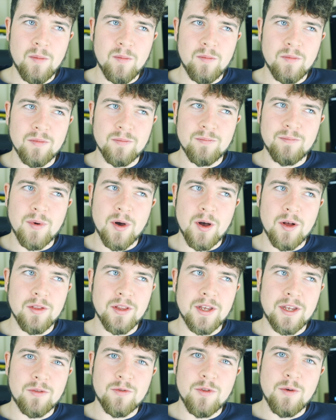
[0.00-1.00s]
but
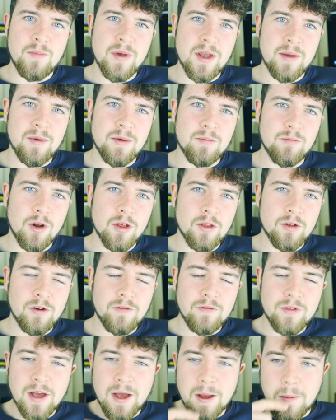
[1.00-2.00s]
like the baby brother
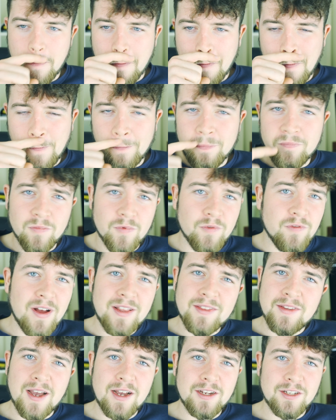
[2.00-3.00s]
of that.
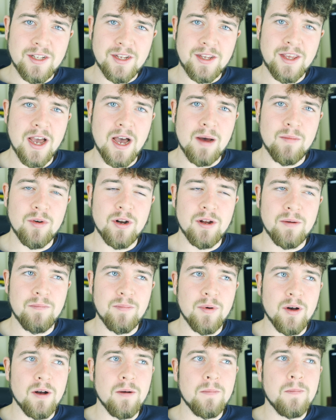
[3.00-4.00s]
Fantastic camera,
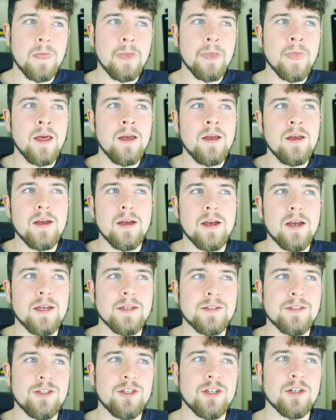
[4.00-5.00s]
but
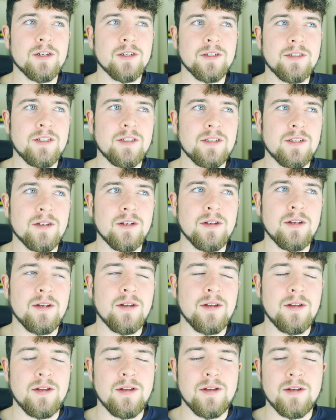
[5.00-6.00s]
it just
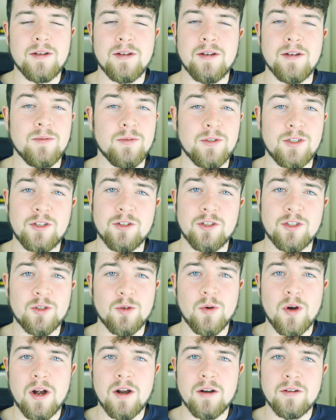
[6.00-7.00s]
was just
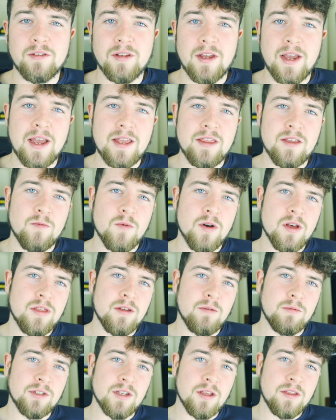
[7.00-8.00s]
so hard to edit with.
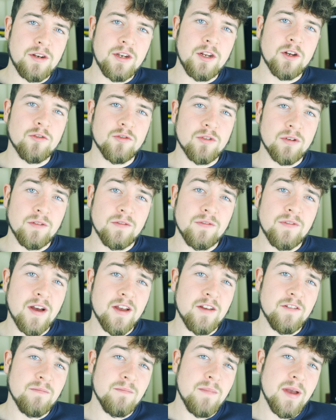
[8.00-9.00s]
It was a
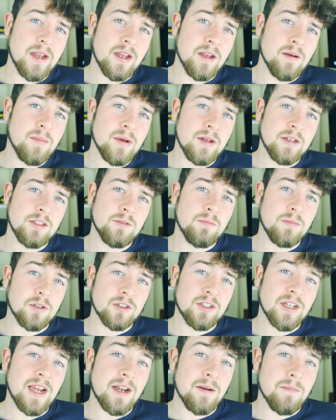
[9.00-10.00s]
305 megabits per
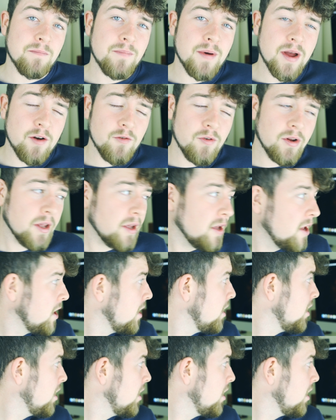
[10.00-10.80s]
second bitrate,